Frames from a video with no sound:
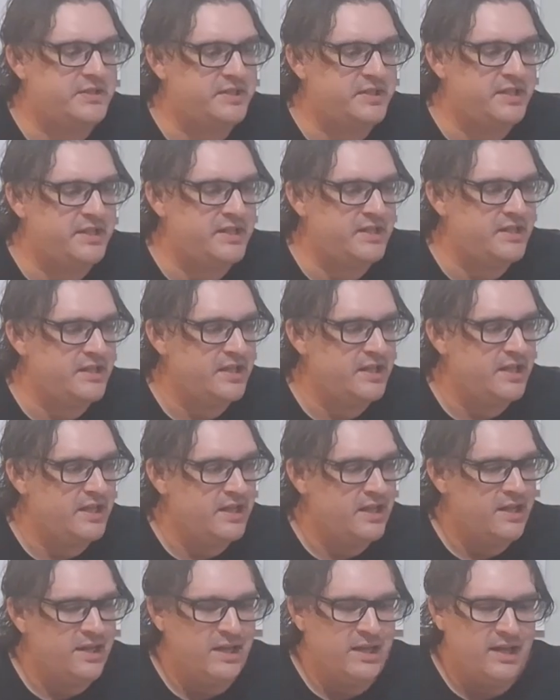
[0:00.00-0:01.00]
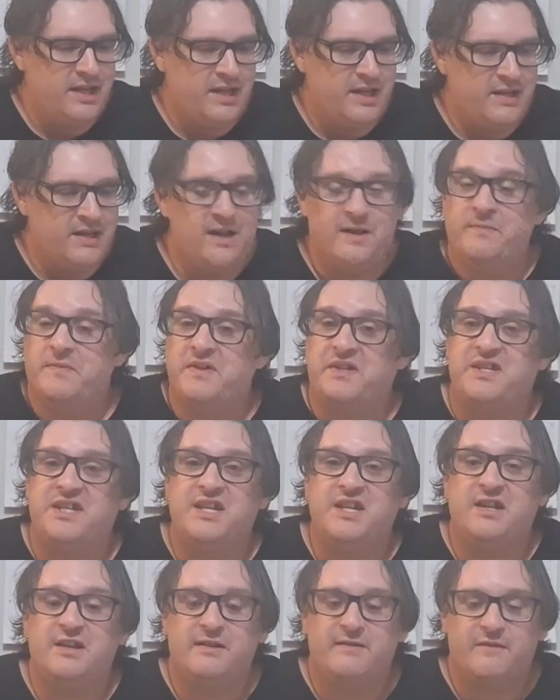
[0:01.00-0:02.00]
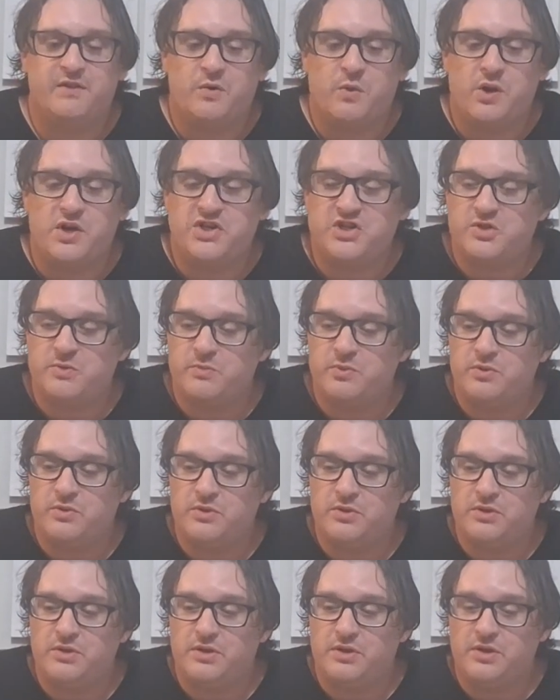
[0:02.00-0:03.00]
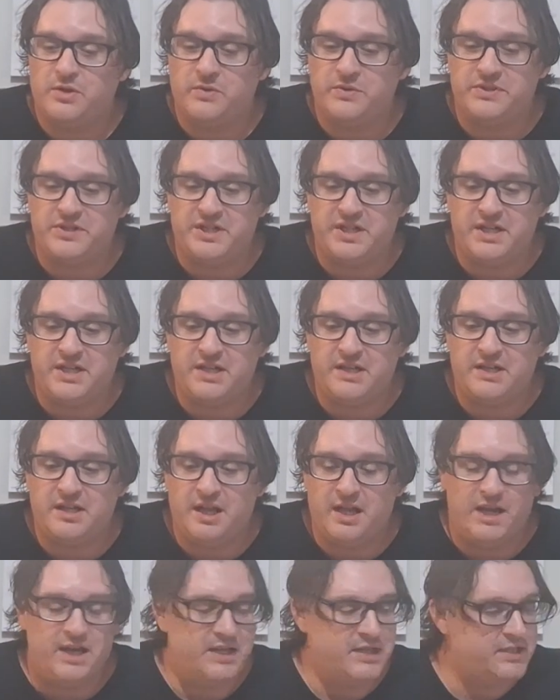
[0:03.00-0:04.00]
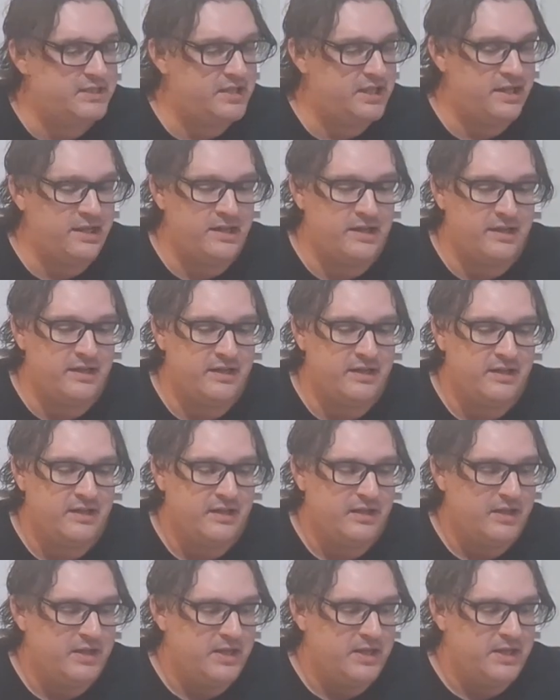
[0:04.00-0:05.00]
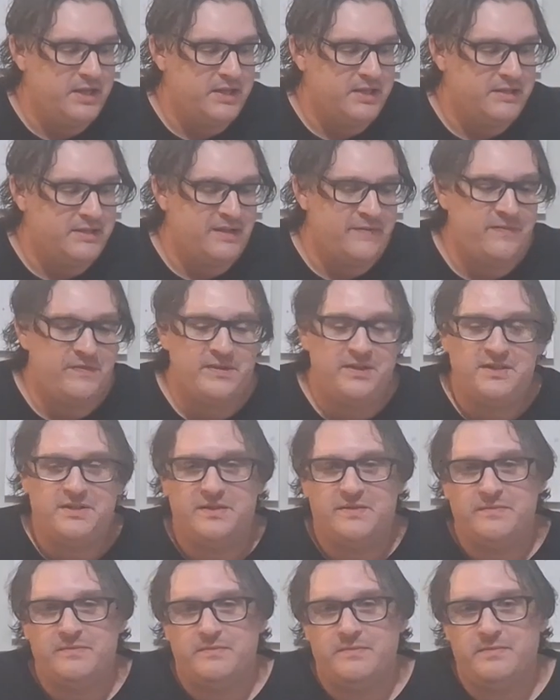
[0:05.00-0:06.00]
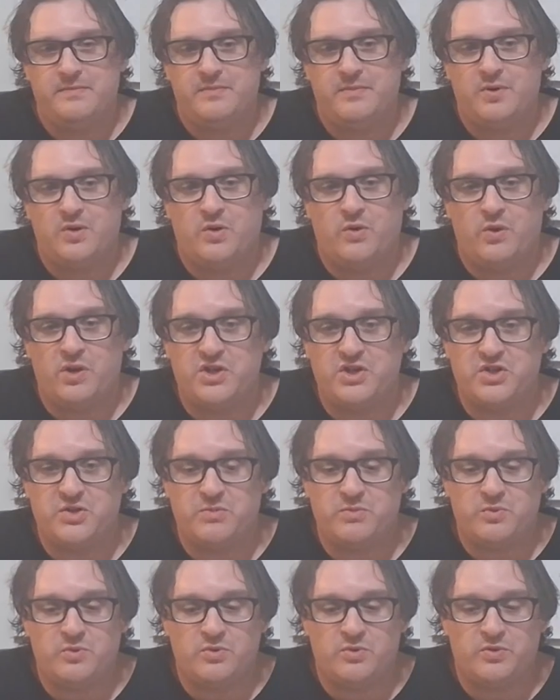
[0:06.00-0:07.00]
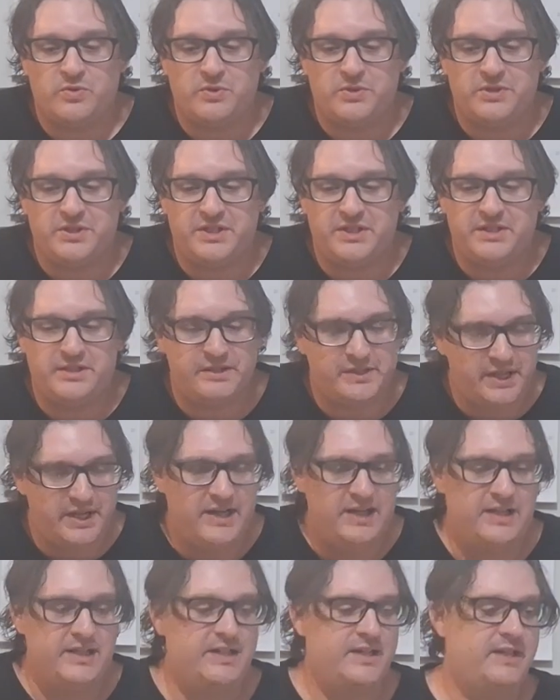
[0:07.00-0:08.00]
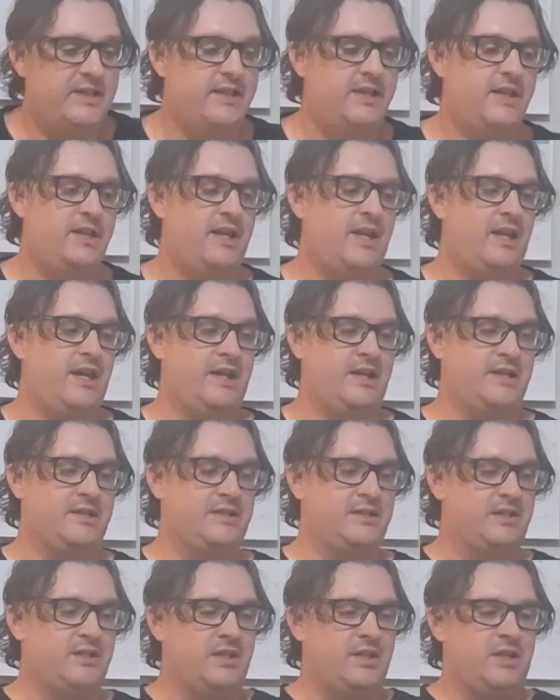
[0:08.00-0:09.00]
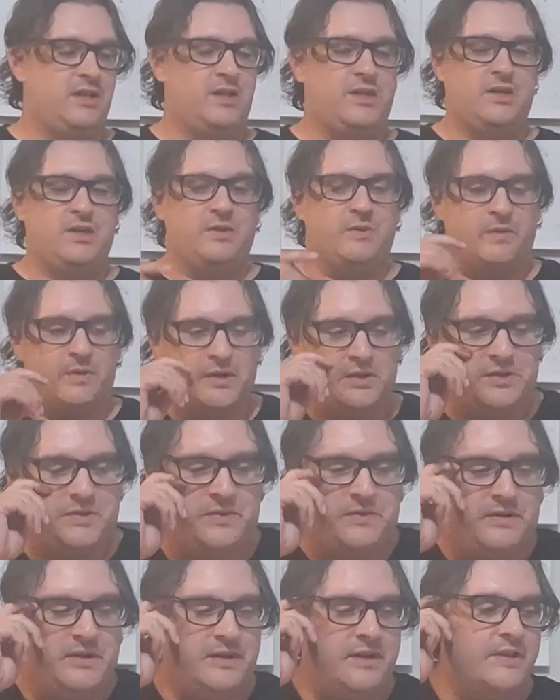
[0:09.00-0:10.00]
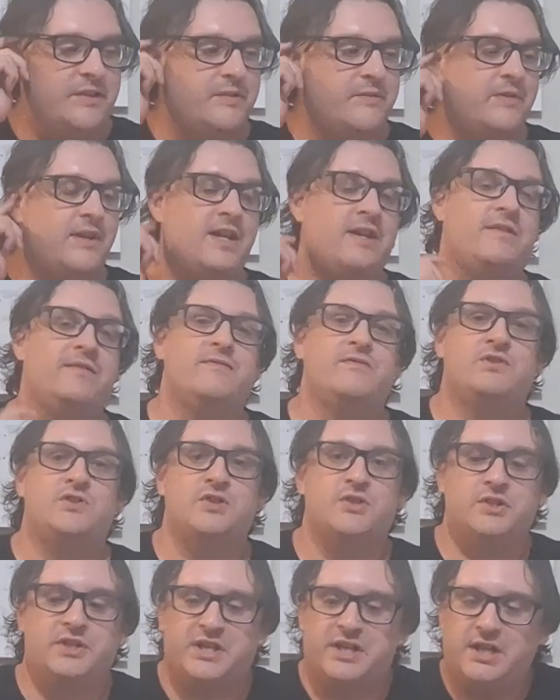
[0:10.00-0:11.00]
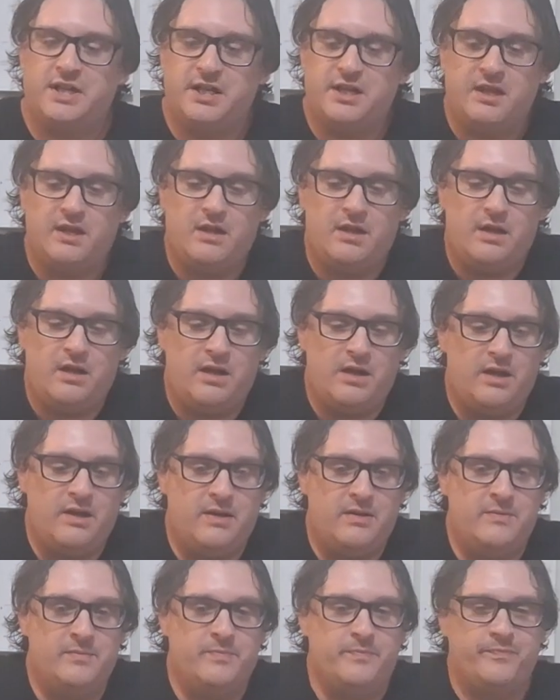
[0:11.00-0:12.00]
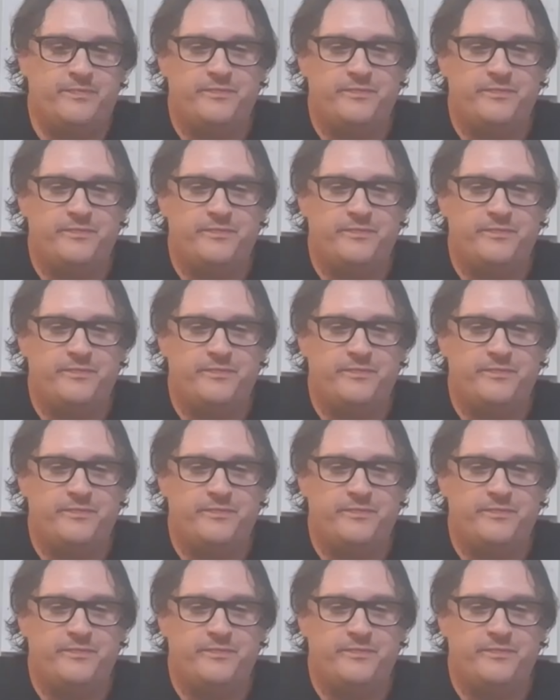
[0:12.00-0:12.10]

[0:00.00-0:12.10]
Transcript: C, and I am the king of questionable cuisine, and definitely some questionable cuisine today, as we are doing another round of jerky. I